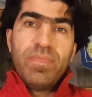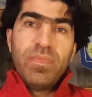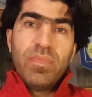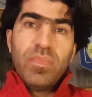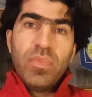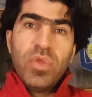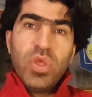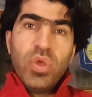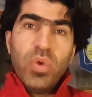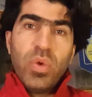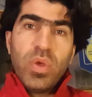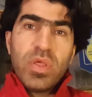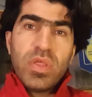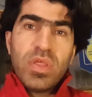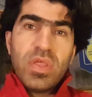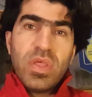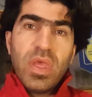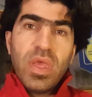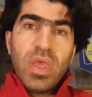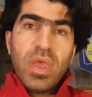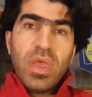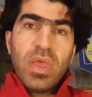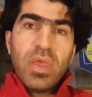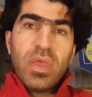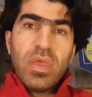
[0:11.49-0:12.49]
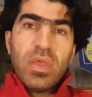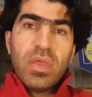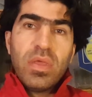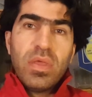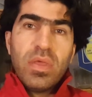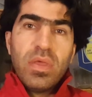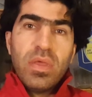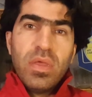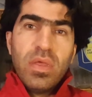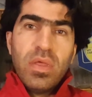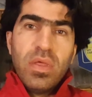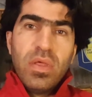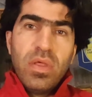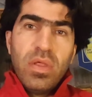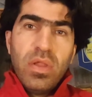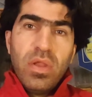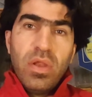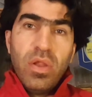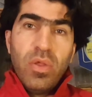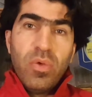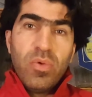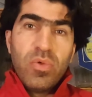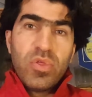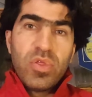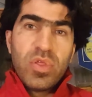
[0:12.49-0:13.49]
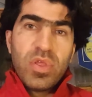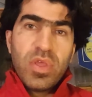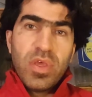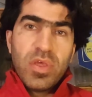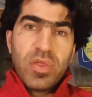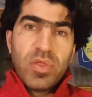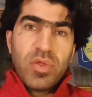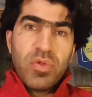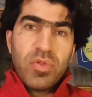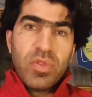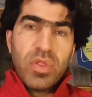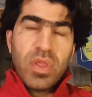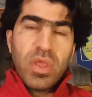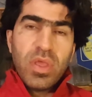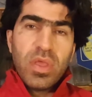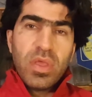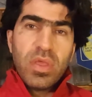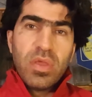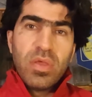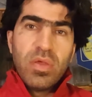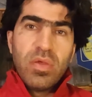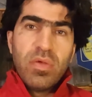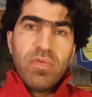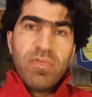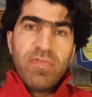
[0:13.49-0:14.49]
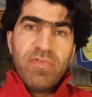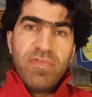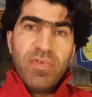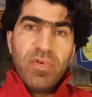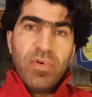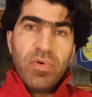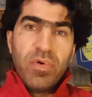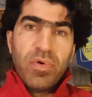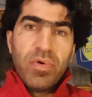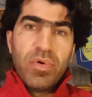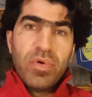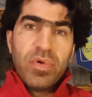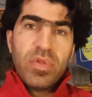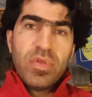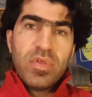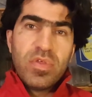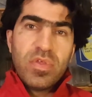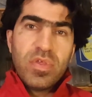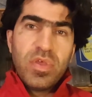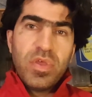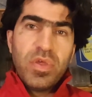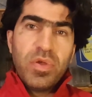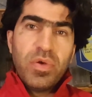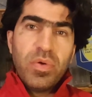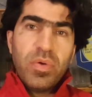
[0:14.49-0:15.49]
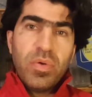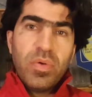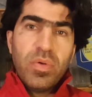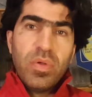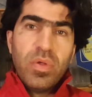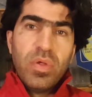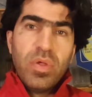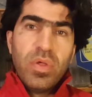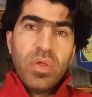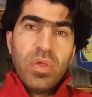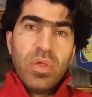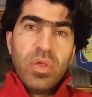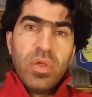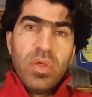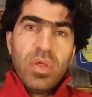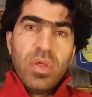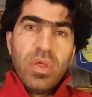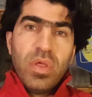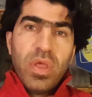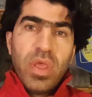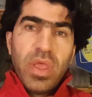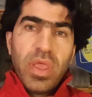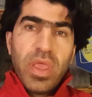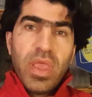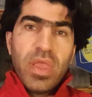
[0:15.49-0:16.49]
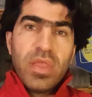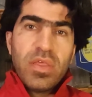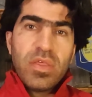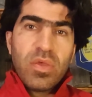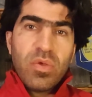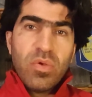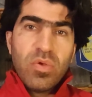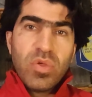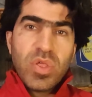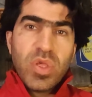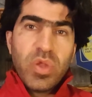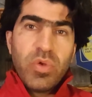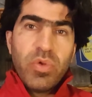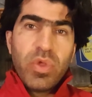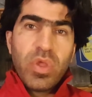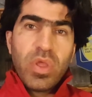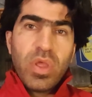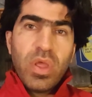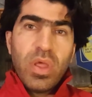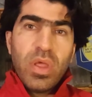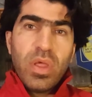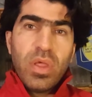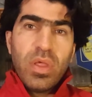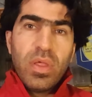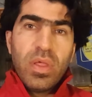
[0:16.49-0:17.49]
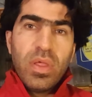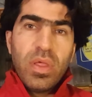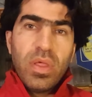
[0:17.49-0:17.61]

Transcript: USA lost yesterday 4-0 against Costa Rica